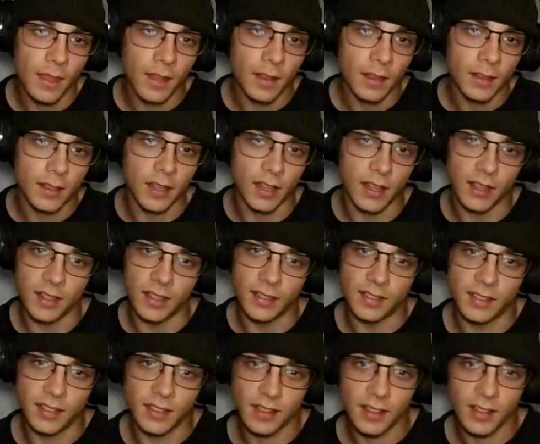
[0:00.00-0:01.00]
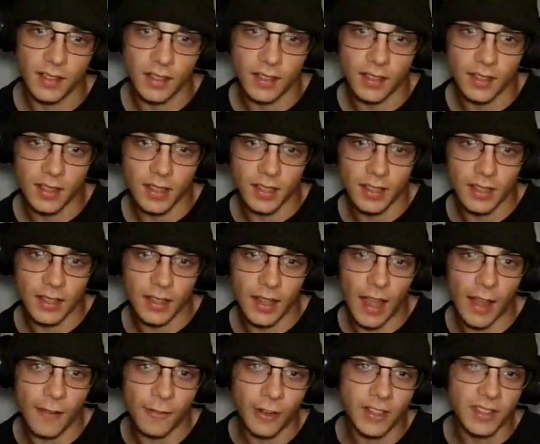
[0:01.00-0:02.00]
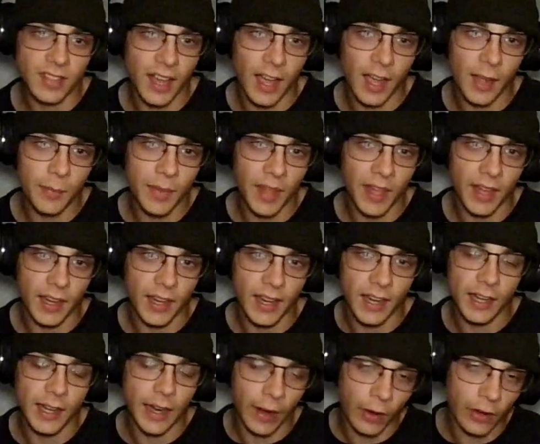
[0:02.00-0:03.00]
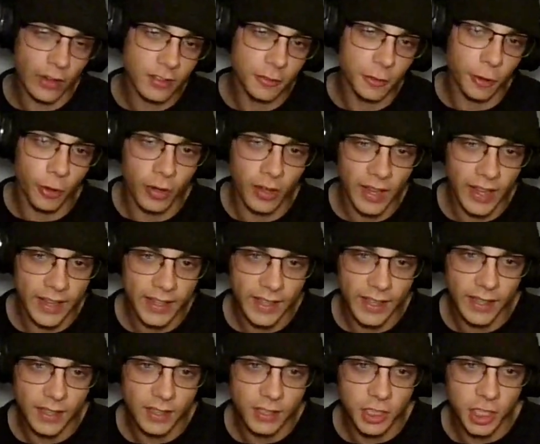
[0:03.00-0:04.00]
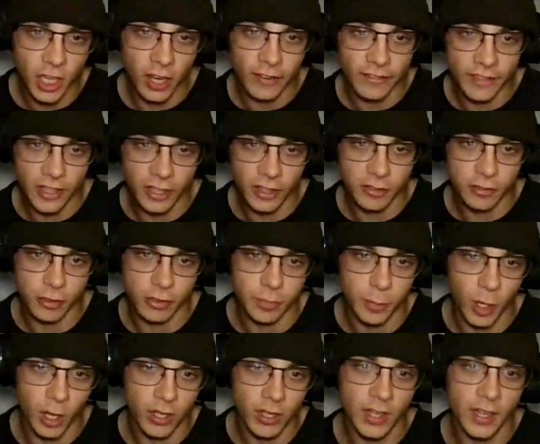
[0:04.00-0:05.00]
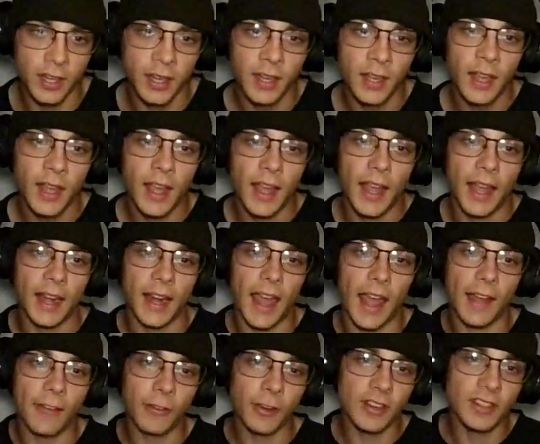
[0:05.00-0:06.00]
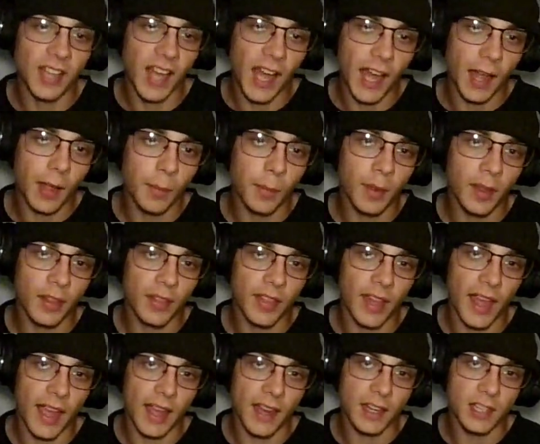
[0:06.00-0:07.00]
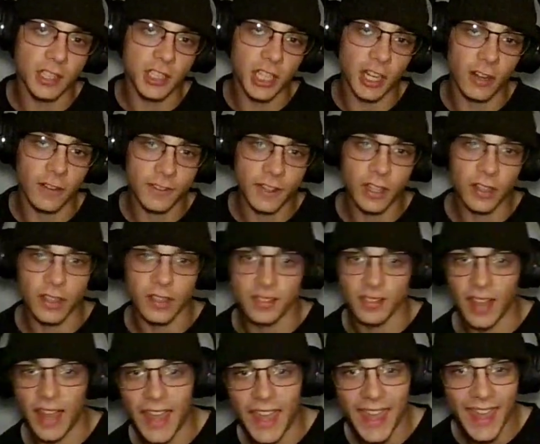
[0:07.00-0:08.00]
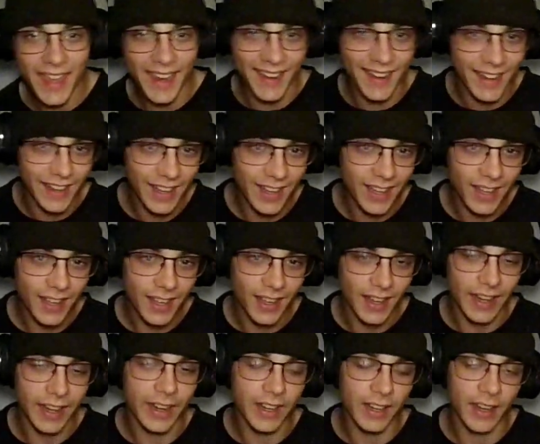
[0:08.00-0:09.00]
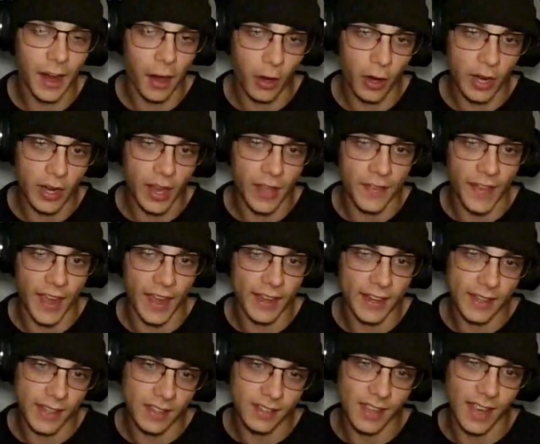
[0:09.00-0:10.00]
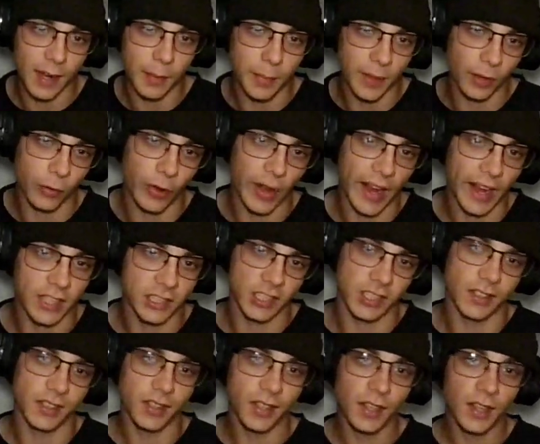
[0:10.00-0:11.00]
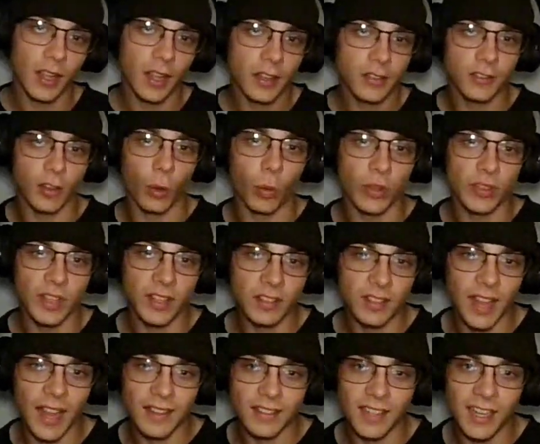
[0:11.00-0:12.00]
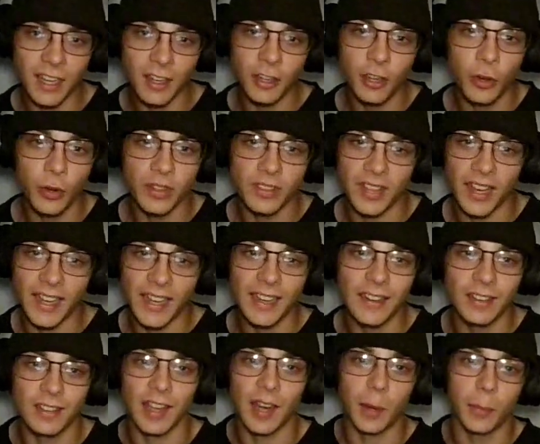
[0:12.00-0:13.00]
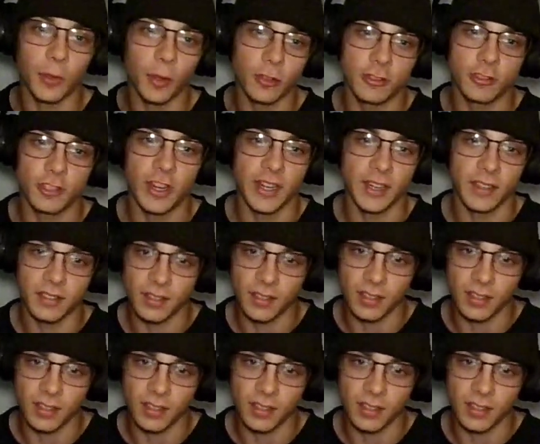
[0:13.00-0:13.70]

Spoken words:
Because every time that Ian Gary's thrown a leg kick, Geoff Neal has responded. And every time that Geoff Neal has hit Ian Gary in the head, he's had a big reaction. So what these guys need to do is they need to set up those strikes.